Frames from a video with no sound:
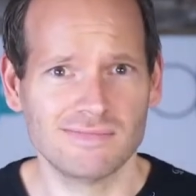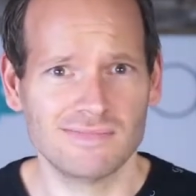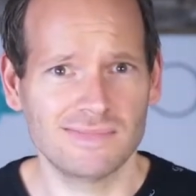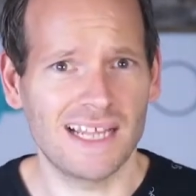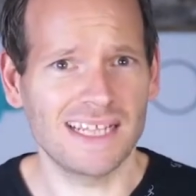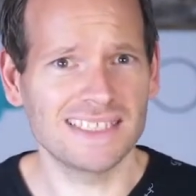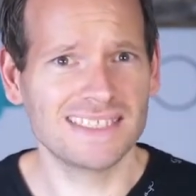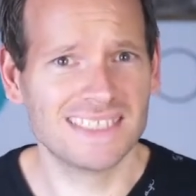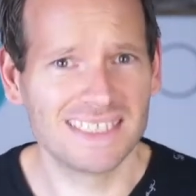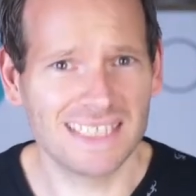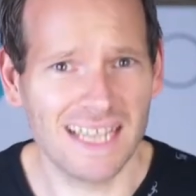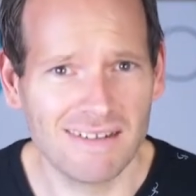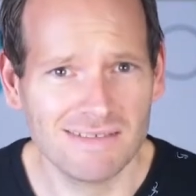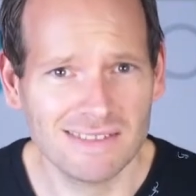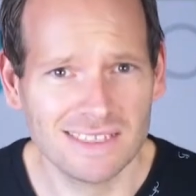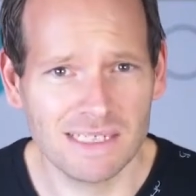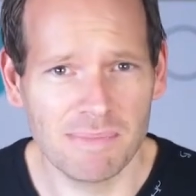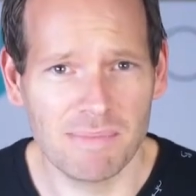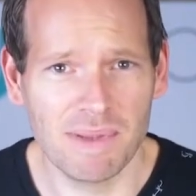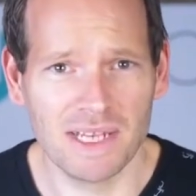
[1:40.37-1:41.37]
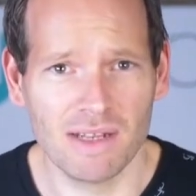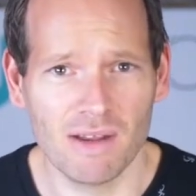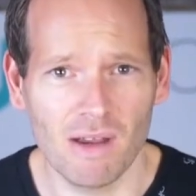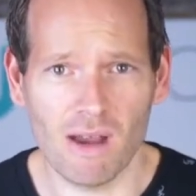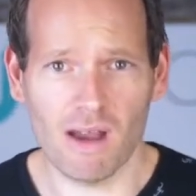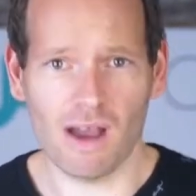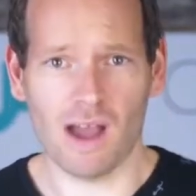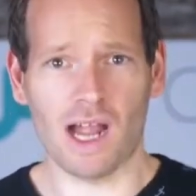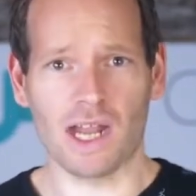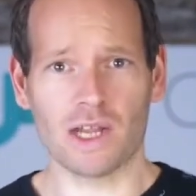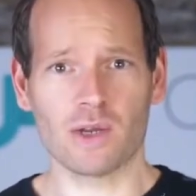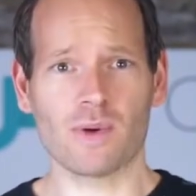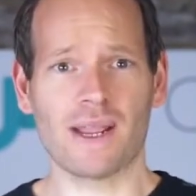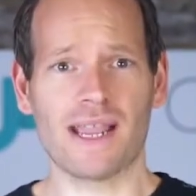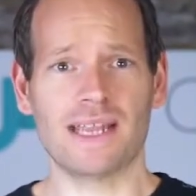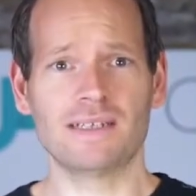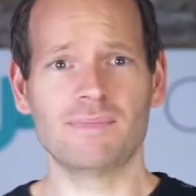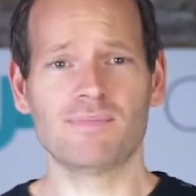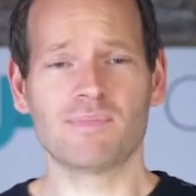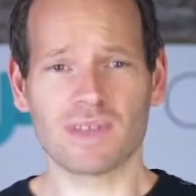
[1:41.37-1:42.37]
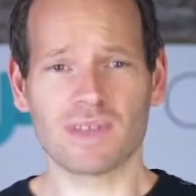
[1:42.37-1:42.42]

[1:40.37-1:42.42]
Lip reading: That sounds a bit odd, right?